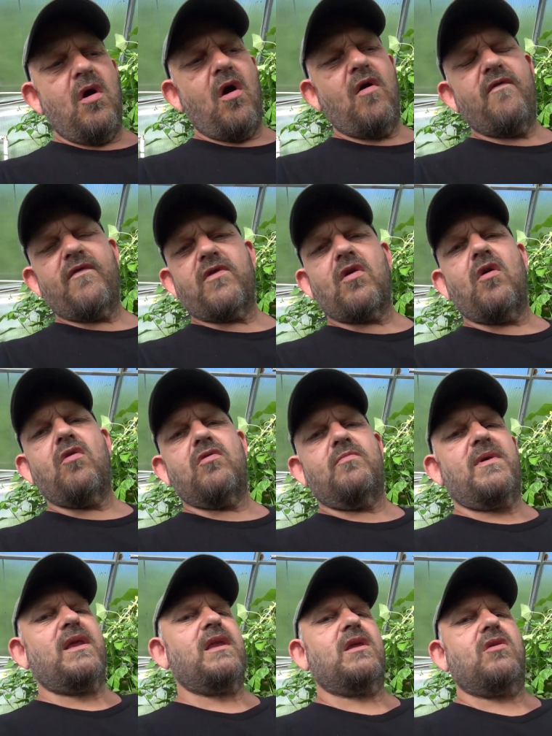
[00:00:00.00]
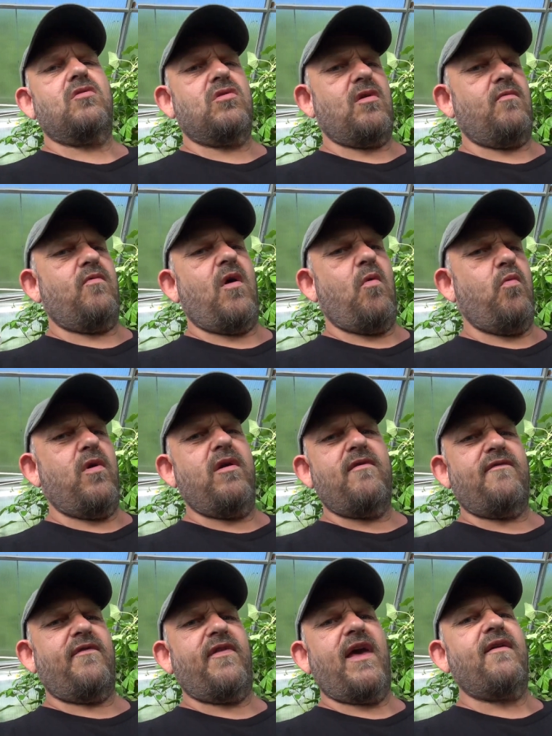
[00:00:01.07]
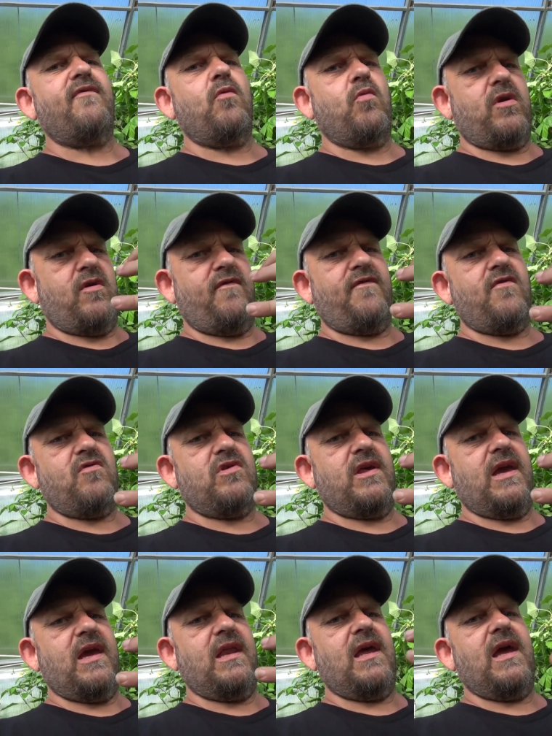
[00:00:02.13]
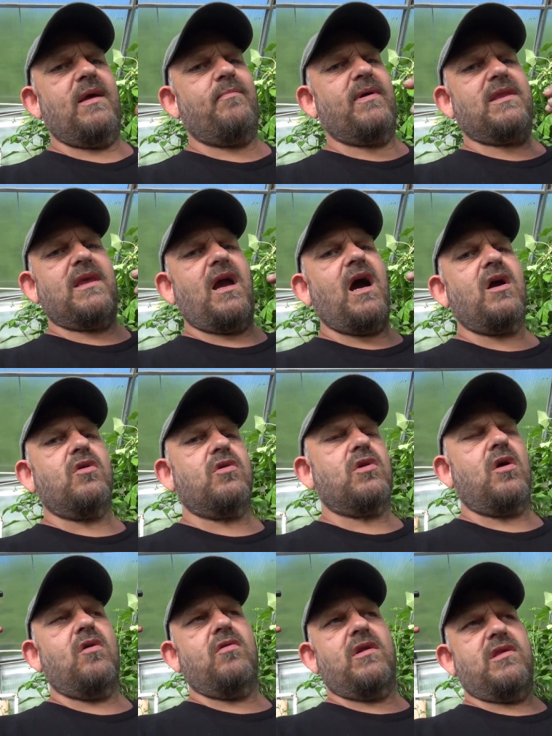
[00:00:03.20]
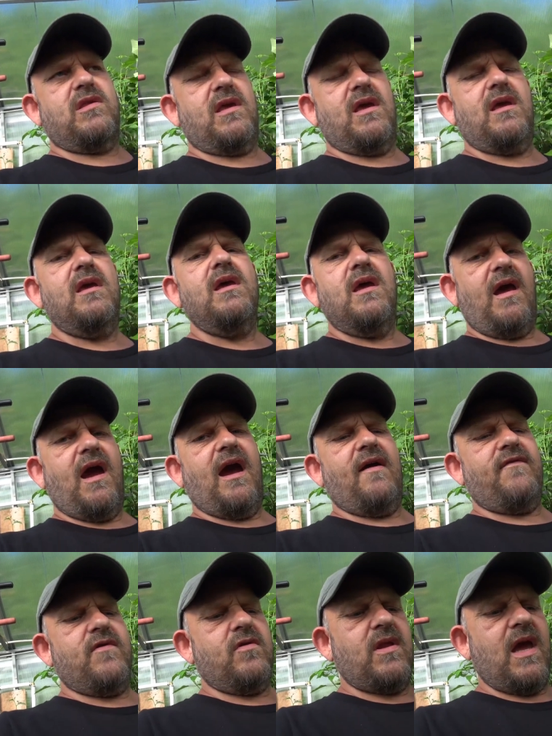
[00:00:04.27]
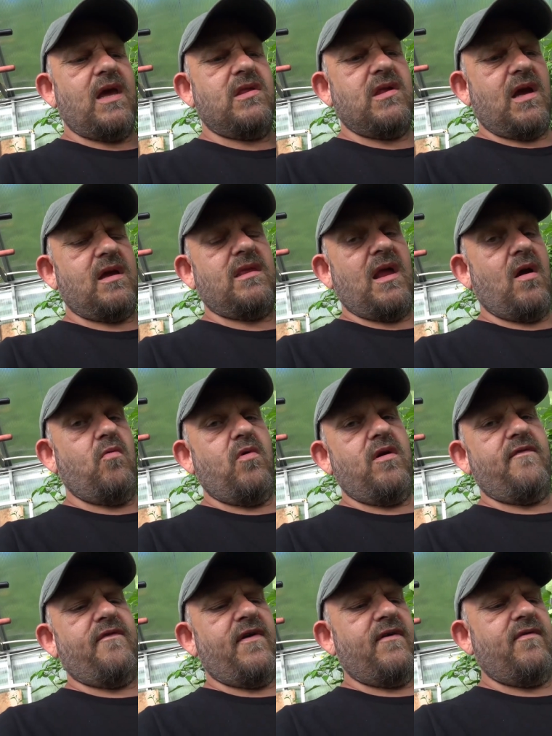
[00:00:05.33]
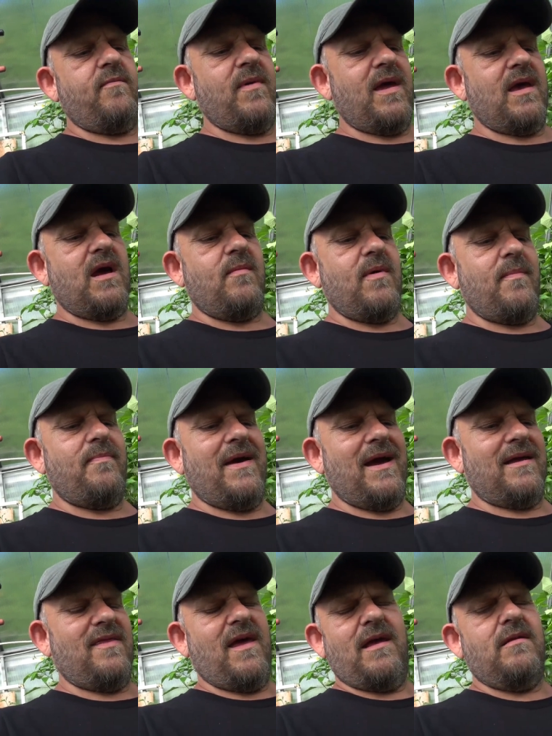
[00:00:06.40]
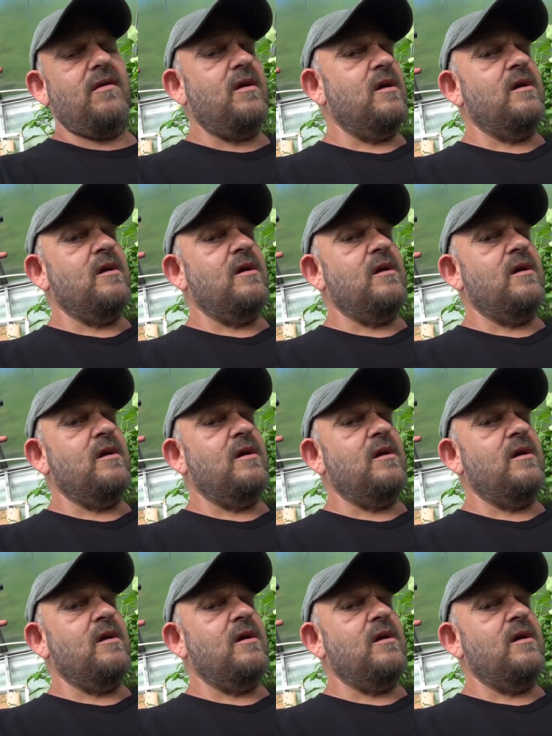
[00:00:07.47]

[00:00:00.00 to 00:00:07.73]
Overtone meaning there's a, a, weird flavor when you first eat it, but the undertone is the aftertaste. That, that weird flavor may come up back then.